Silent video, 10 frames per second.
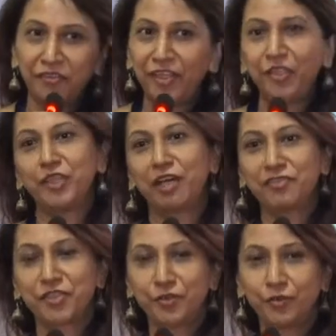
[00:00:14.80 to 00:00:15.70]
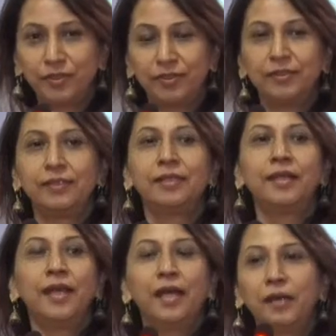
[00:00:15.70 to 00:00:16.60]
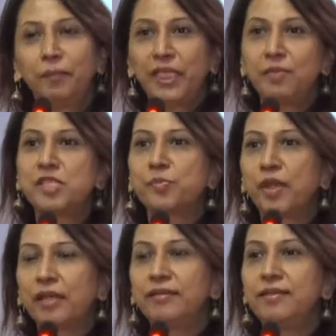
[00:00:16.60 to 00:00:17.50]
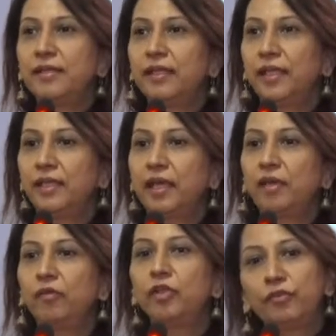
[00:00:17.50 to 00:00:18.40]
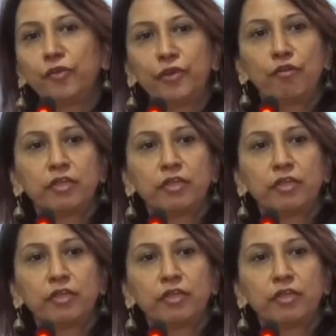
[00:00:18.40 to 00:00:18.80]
Very good afternoon. My name is Prarthana and I work for an